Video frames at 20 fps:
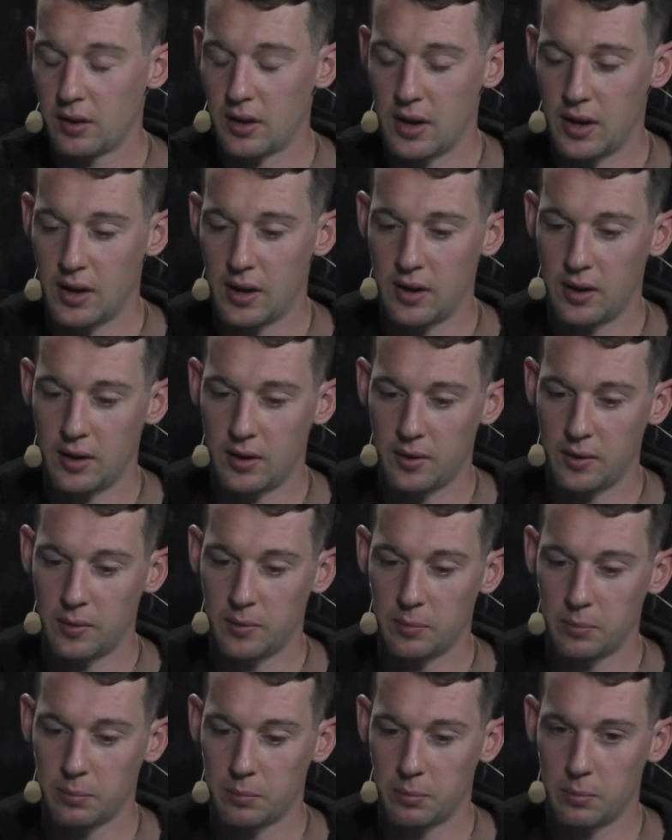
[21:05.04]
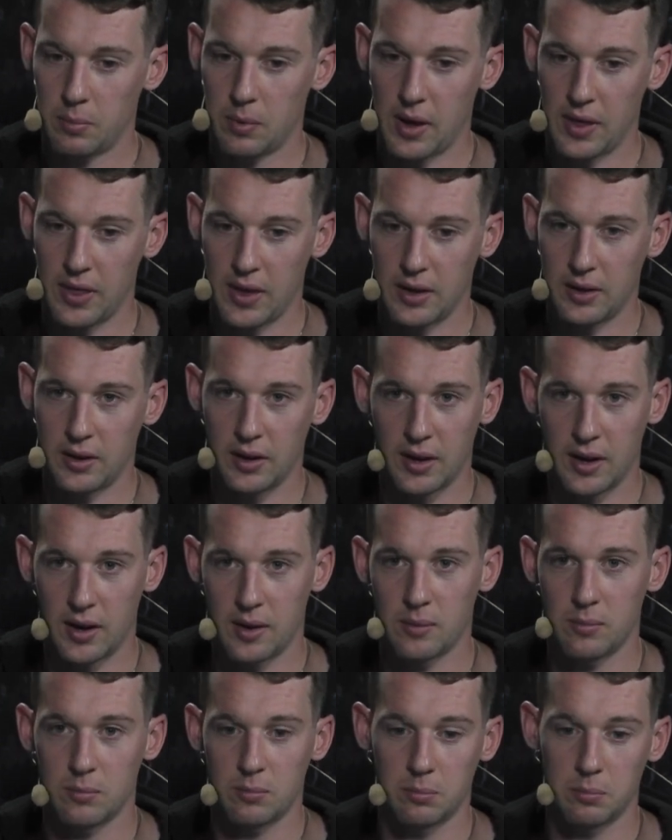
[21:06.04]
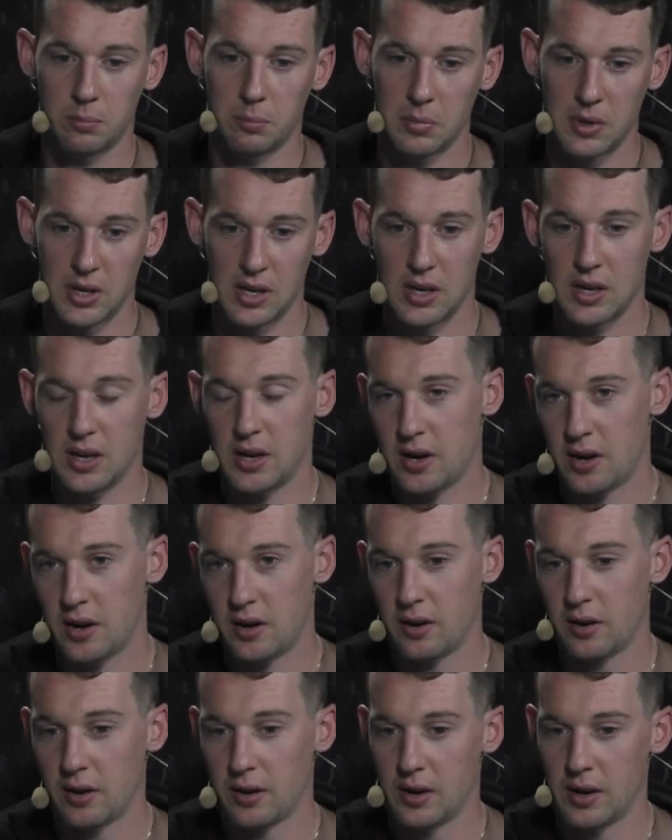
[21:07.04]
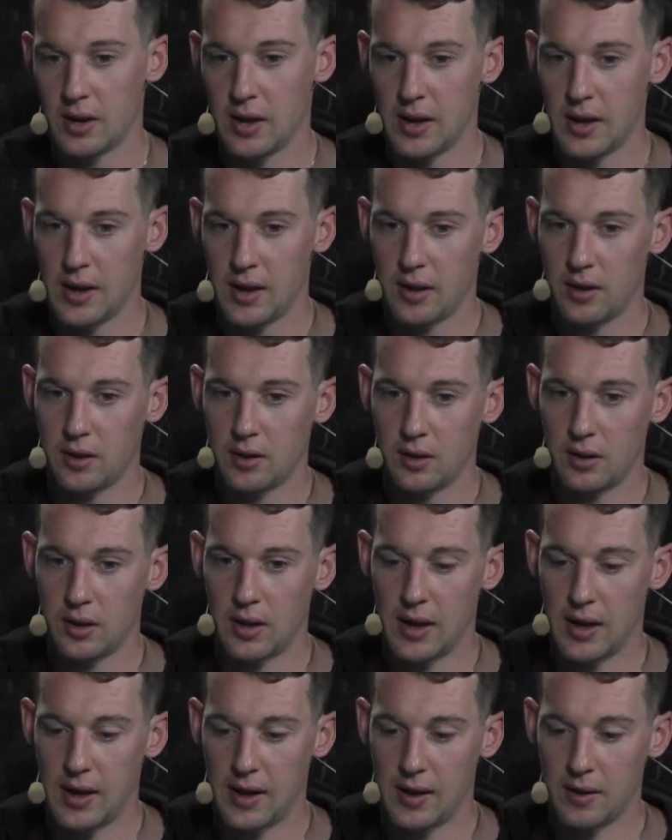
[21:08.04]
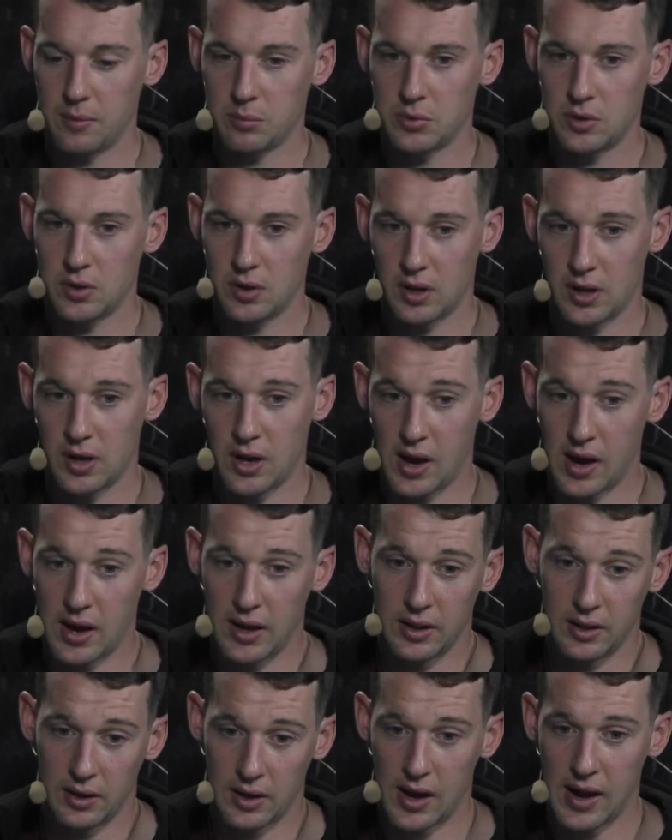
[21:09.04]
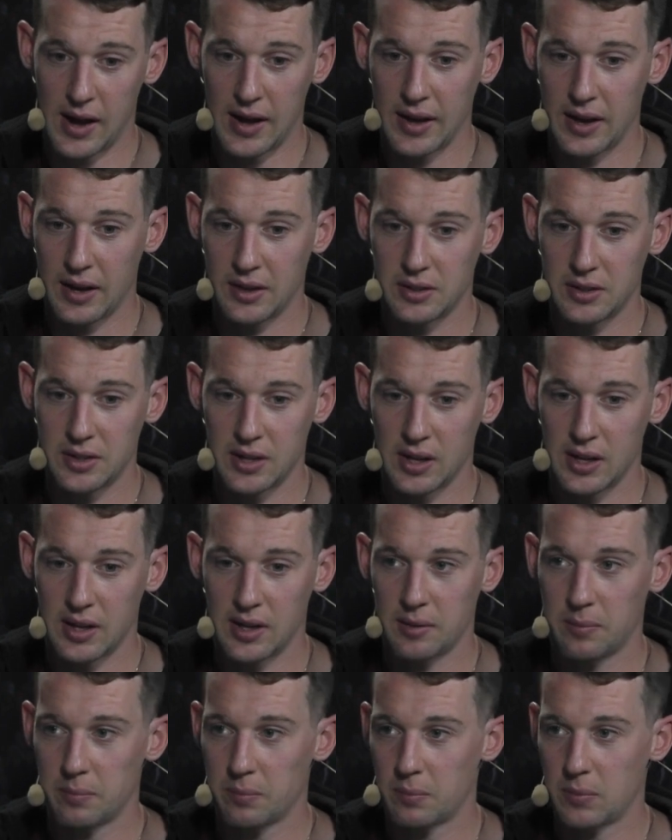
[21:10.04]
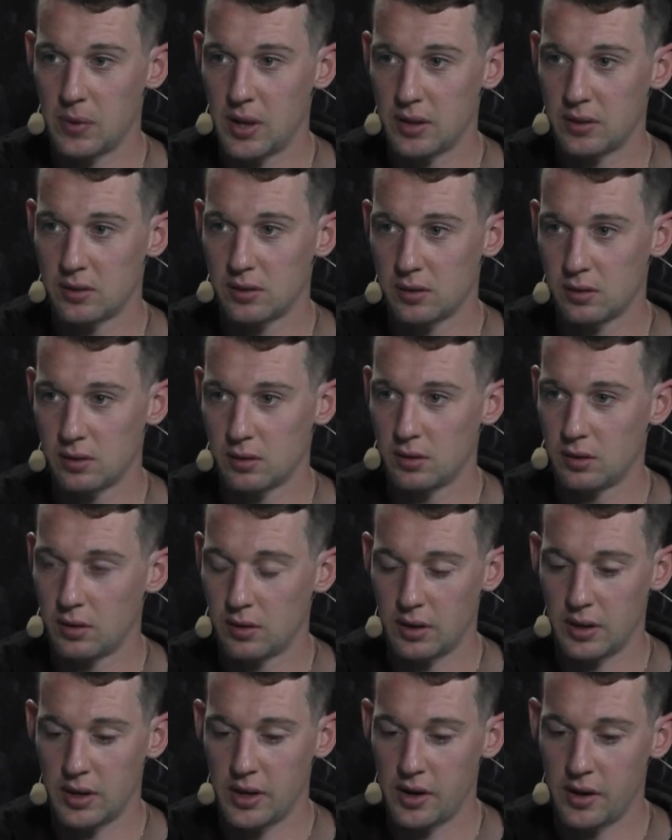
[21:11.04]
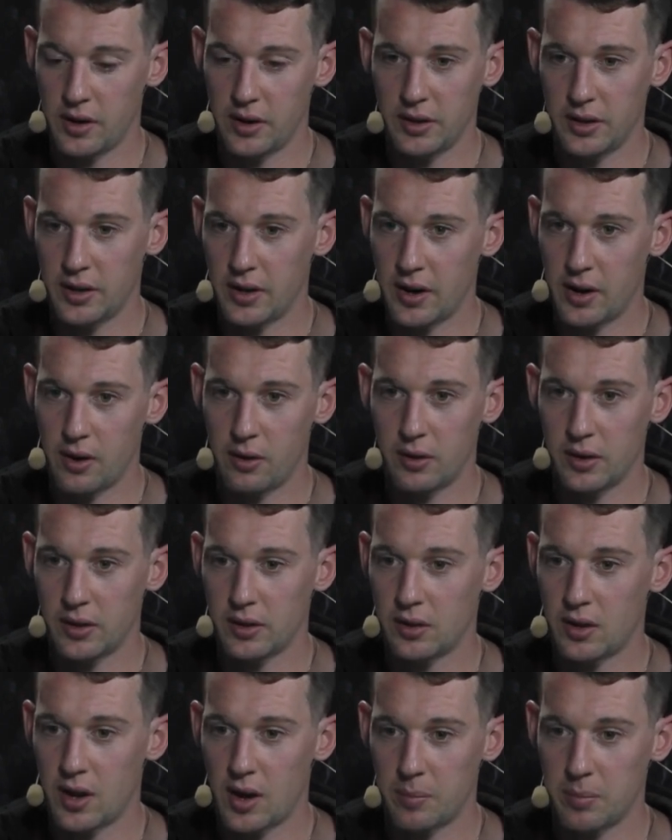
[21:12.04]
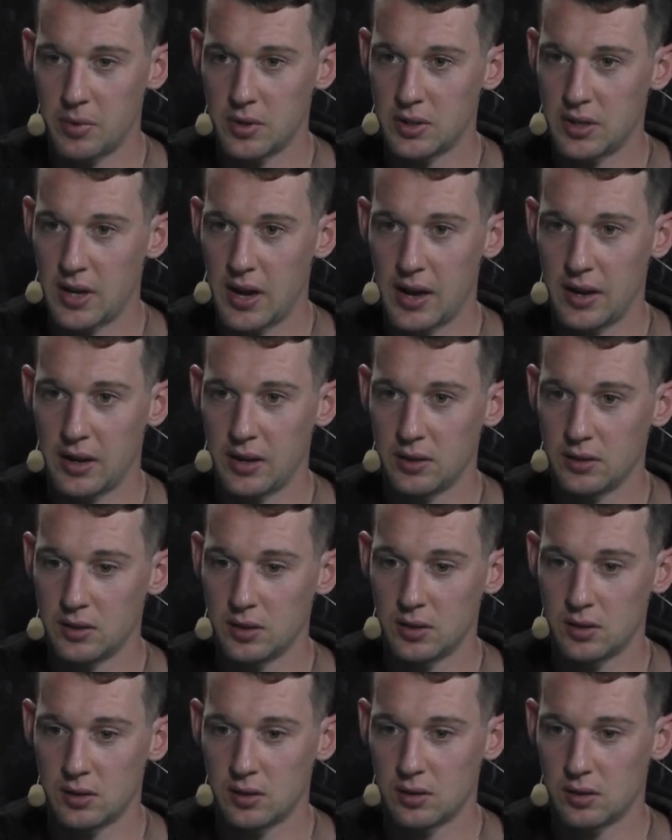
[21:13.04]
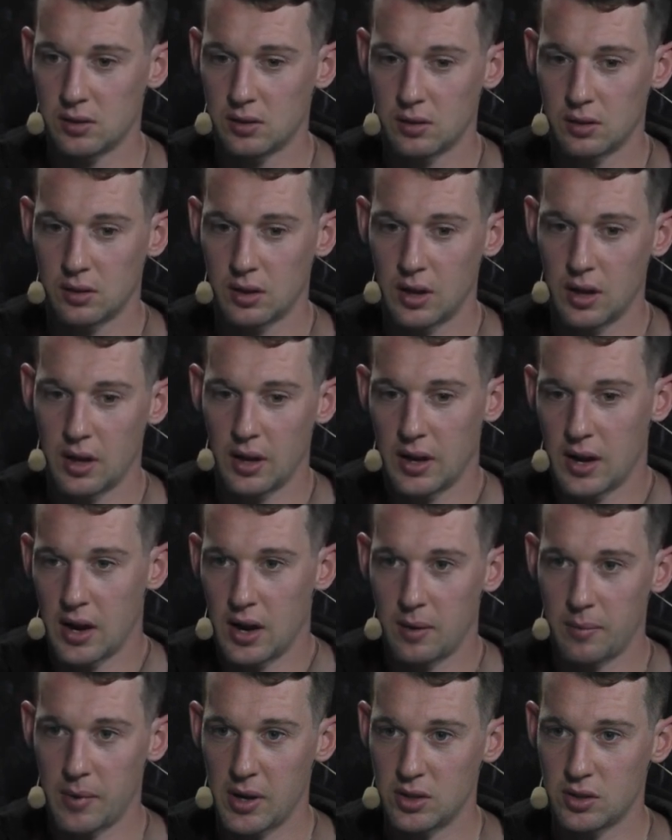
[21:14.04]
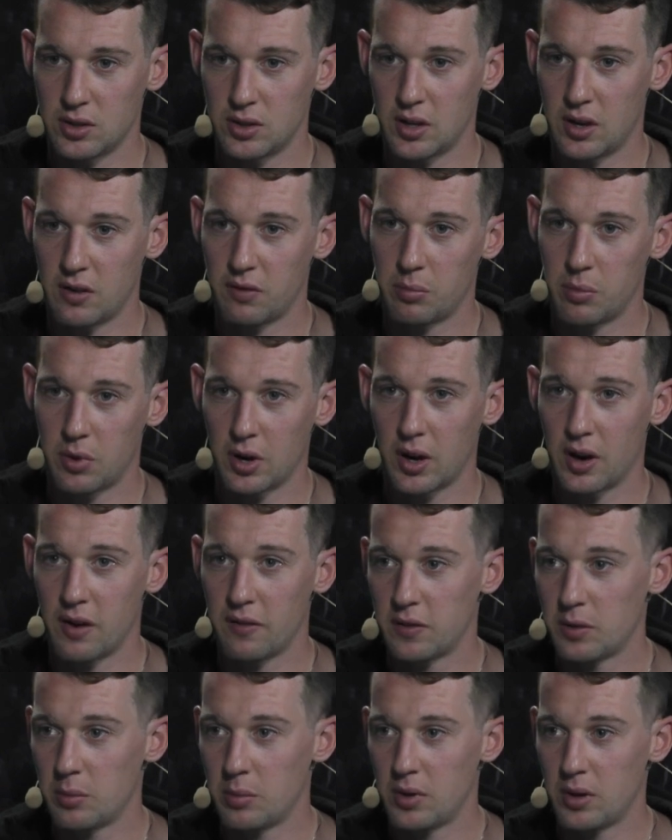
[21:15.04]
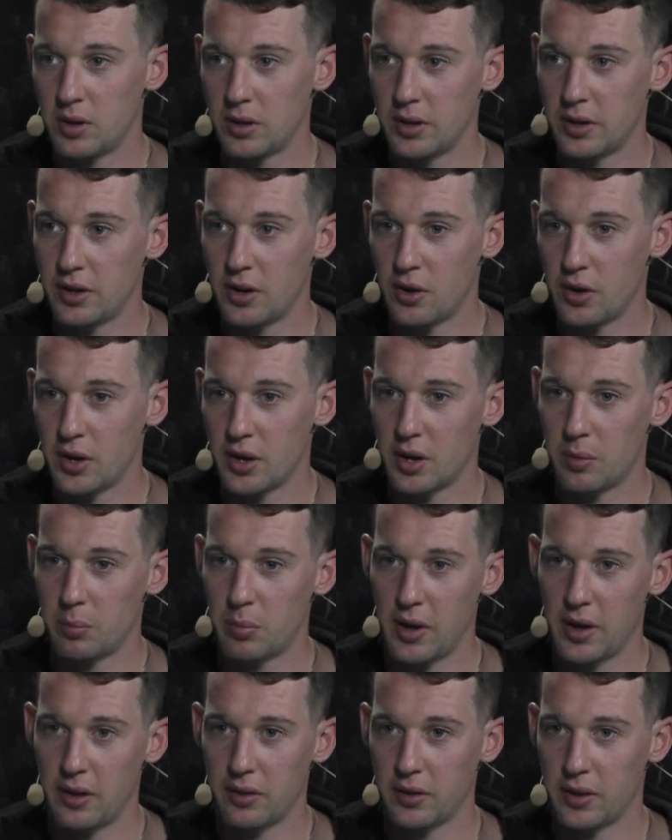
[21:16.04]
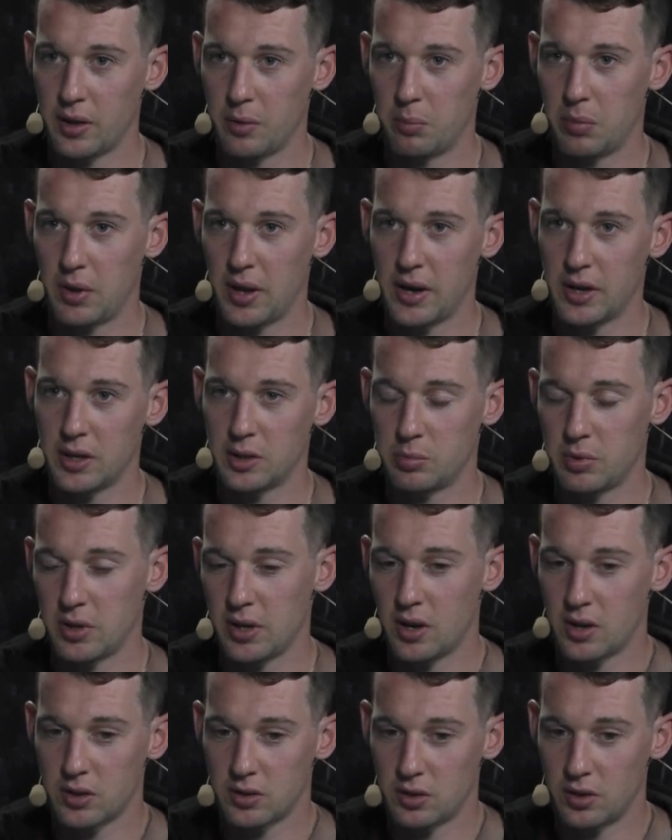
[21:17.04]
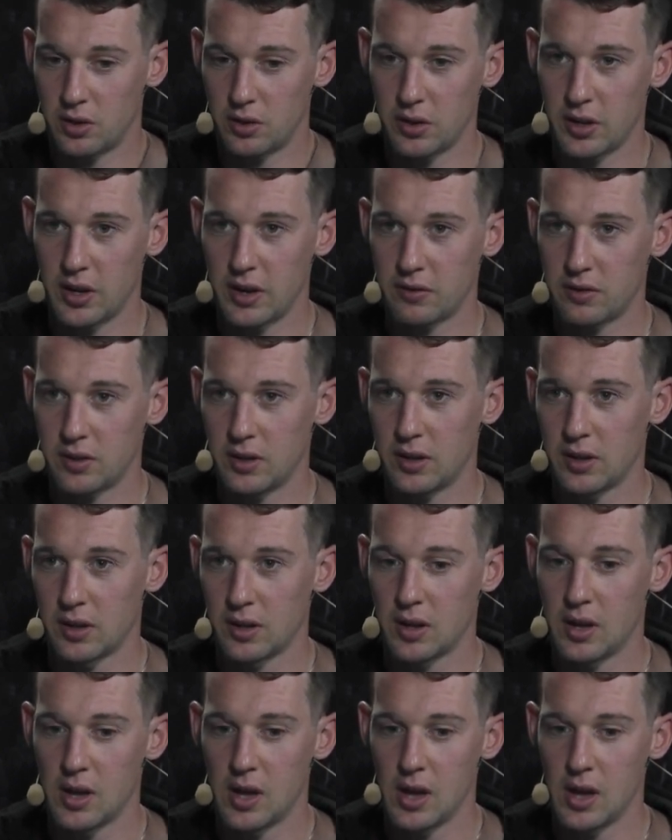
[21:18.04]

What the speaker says: And then to come here to a high-end team that's year in, year out in the top of the standings, it kind of makes yourself more comfortable, and you know you're going to play with good players, but you also know you have to